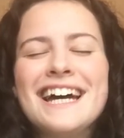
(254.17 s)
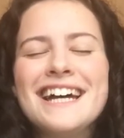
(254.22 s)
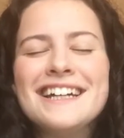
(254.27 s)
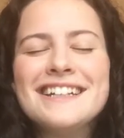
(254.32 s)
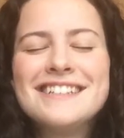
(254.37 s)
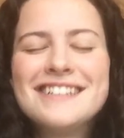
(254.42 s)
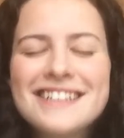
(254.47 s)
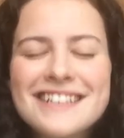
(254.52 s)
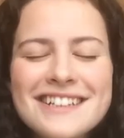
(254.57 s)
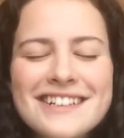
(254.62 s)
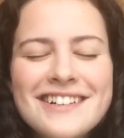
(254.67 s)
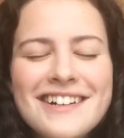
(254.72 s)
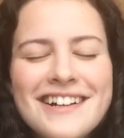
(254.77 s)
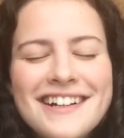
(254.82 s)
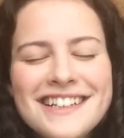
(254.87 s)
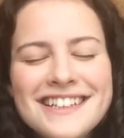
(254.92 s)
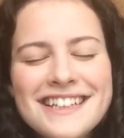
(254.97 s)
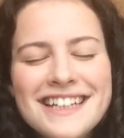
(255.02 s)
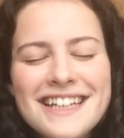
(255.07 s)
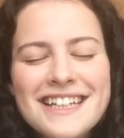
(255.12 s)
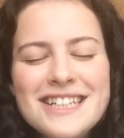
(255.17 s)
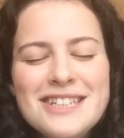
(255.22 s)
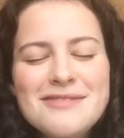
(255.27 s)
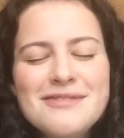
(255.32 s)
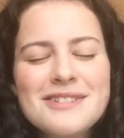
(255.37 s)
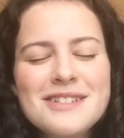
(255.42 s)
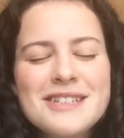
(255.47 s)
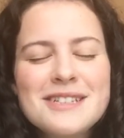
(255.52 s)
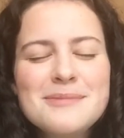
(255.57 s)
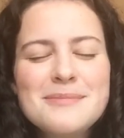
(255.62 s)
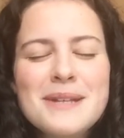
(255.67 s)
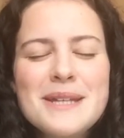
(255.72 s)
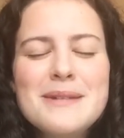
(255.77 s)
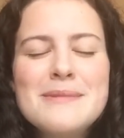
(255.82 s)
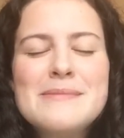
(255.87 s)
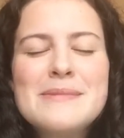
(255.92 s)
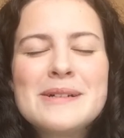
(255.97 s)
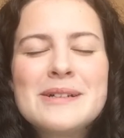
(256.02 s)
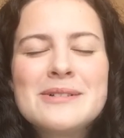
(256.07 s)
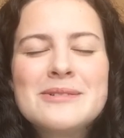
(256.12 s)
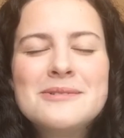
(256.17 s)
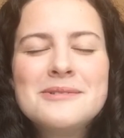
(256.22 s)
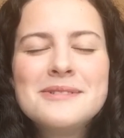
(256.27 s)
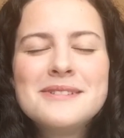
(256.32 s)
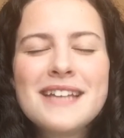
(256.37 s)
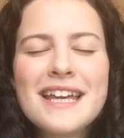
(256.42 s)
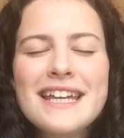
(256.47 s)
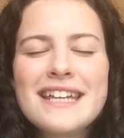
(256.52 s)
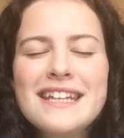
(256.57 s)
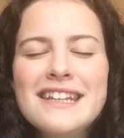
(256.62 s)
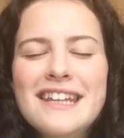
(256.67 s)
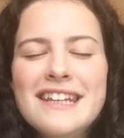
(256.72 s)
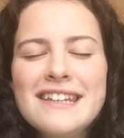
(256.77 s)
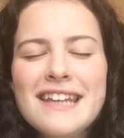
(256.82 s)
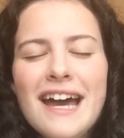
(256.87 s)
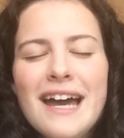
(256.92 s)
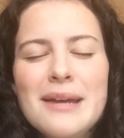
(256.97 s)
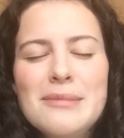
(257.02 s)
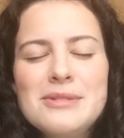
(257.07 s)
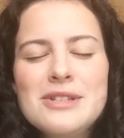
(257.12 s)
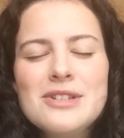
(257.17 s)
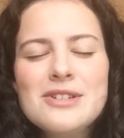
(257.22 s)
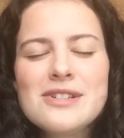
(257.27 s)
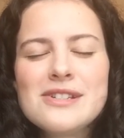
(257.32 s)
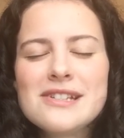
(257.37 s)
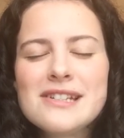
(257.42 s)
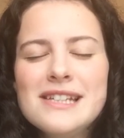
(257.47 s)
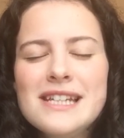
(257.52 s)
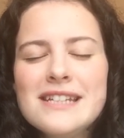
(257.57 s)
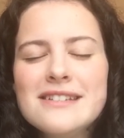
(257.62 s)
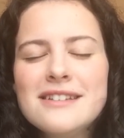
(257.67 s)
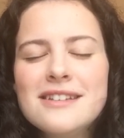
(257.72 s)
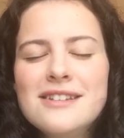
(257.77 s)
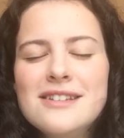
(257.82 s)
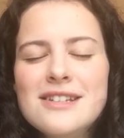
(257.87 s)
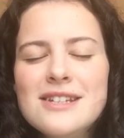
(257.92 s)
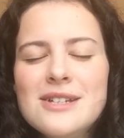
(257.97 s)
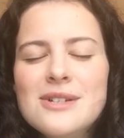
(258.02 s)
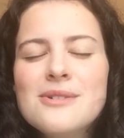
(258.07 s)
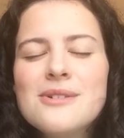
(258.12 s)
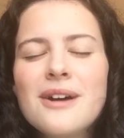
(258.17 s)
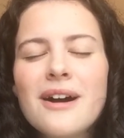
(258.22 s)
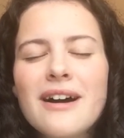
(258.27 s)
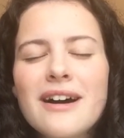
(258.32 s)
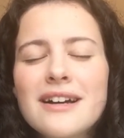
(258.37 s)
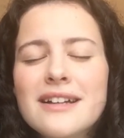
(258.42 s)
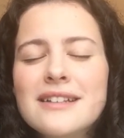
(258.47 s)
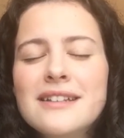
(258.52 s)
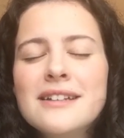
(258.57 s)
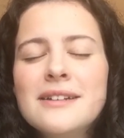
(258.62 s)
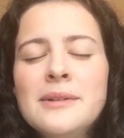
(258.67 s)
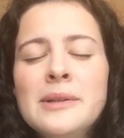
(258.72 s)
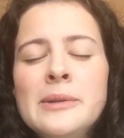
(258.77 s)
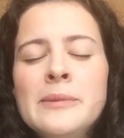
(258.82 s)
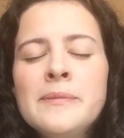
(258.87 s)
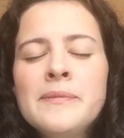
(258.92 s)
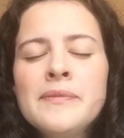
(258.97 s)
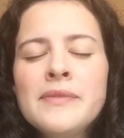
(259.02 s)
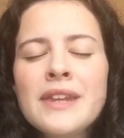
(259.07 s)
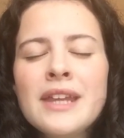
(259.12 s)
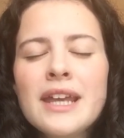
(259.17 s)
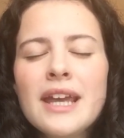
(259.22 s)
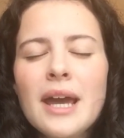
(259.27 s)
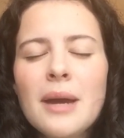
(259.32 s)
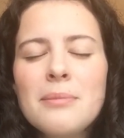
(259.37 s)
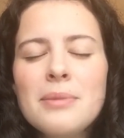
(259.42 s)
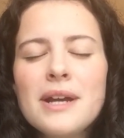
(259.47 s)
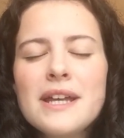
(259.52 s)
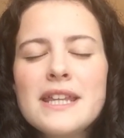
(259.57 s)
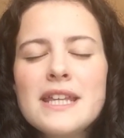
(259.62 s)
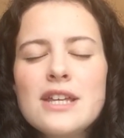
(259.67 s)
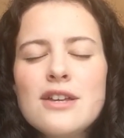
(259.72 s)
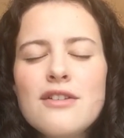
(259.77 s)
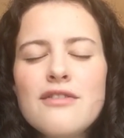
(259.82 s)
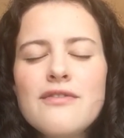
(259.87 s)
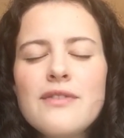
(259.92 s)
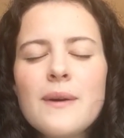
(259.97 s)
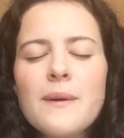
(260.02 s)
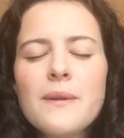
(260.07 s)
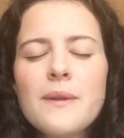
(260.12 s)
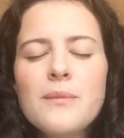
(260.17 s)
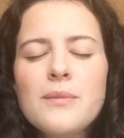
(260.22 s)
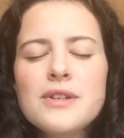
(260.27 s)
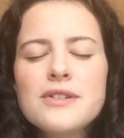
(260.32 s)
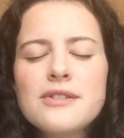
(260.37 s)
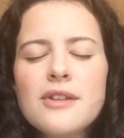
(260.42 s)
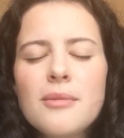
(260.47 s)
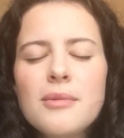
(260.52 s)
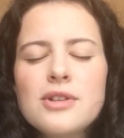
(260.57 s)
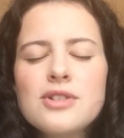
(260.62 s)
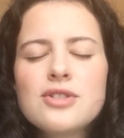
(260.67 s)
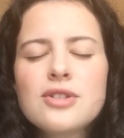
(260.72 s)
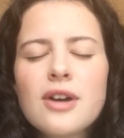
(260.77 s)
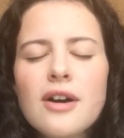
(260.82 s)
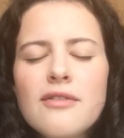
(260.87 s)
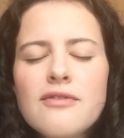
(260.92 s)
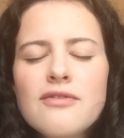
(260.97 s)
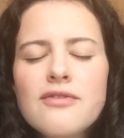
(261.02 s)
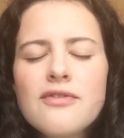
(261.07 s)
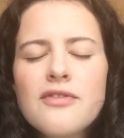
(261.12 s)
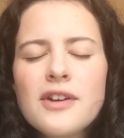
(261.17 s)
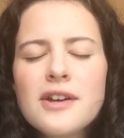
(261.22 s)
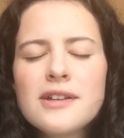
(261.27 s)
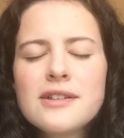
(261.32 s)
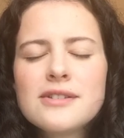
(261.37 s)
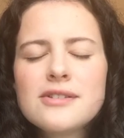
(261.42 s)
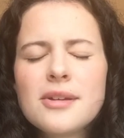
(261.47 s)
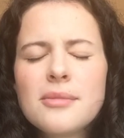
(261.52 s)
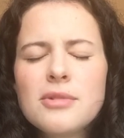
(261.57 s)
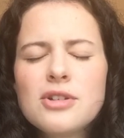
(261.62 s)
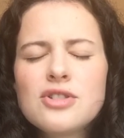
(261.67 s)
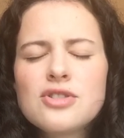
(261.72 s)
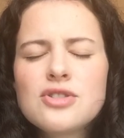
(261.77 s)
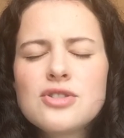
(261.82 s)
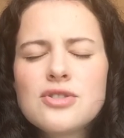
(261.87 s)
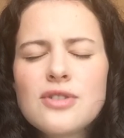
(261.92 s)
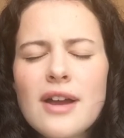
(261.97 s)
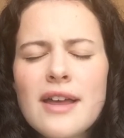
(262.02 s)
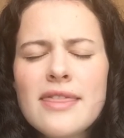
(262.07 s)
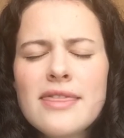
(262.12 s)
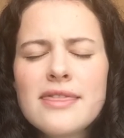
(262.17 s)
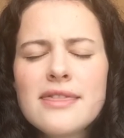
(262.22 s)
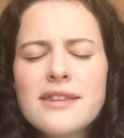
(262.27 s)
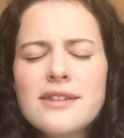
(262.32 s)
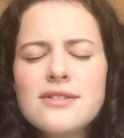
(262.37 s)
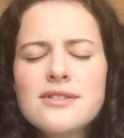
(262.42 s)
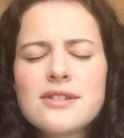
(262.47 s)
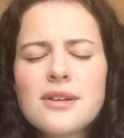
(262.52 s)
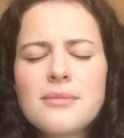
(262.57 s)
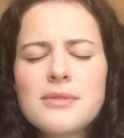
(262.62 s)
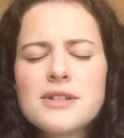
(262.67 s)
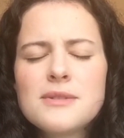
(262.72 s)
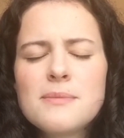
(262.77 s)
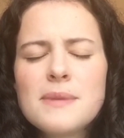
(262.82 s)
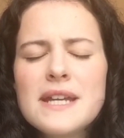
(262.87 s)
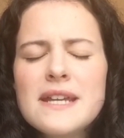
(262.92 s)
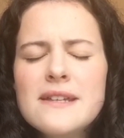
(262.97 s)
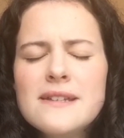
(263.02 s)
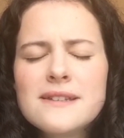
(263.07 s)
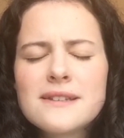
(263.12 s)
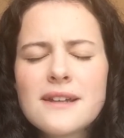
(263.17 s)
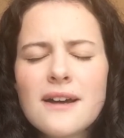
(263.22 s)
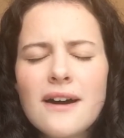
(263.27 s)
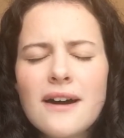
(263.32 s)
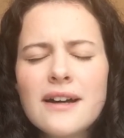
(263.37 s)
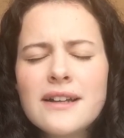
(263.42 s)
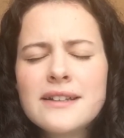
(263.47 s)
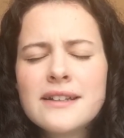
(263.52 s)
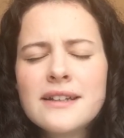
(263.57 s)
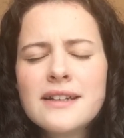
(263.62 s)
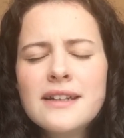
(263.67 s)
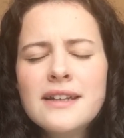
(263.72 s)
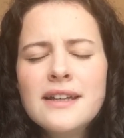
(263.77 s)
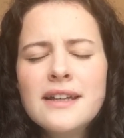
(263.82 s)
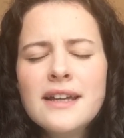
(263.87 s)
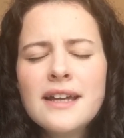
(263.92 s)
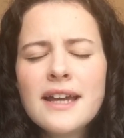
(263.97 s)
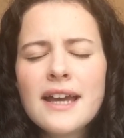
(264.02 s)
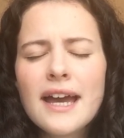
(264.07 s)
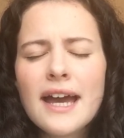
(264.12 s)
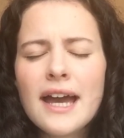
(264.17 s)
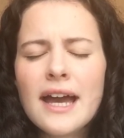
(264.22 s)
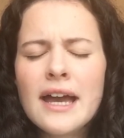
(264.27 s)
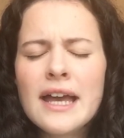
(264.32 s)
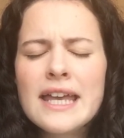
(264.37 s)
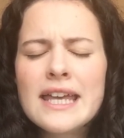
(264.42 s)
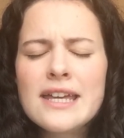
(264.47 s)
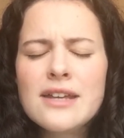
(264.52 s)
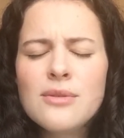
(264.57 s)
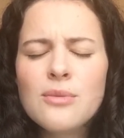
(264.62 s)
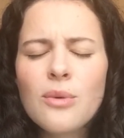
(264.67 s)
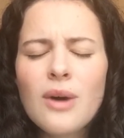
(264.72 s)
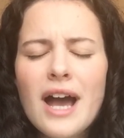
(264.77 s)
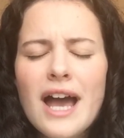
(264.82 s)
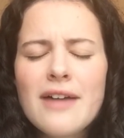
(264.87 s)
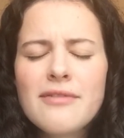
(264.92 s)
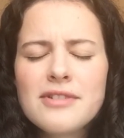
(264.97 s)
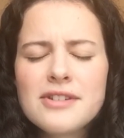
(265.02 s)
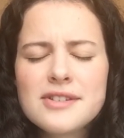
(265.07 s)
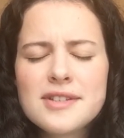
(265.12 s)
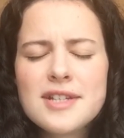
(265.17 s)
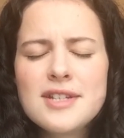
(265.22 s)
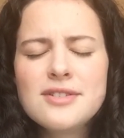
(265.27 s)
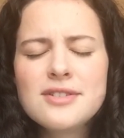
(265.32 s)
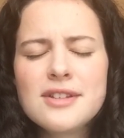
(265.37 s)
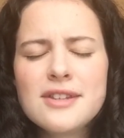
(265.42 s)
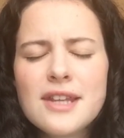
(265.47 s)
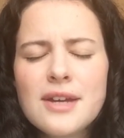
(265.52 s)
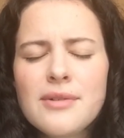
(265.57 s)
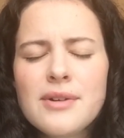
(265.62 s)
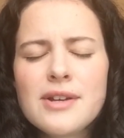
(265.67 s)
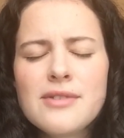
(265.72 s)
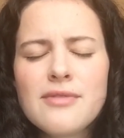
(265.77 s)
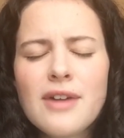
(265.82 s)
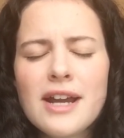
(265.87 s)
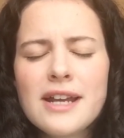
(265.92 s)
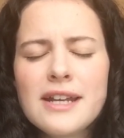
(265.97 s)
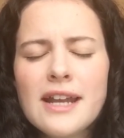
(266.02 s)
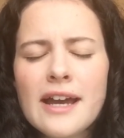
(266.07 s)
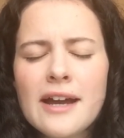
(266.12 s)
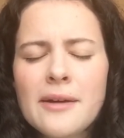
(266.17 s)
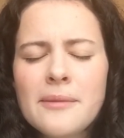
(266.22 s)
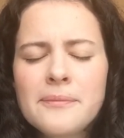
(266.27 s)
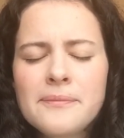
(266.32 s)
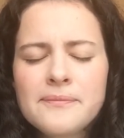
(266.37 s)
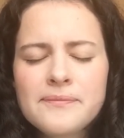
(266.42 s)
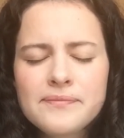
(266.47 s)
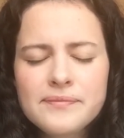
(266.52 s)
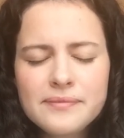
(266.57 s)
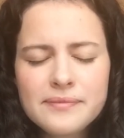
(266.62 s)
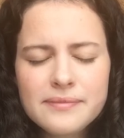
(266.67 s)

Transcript: Uh, dear God, thank you for these people taking the time to just listen to you, God. I pray that you fill them with so much comfort, so much strength, and so much peace, God, uh, in whatever season they're in right now.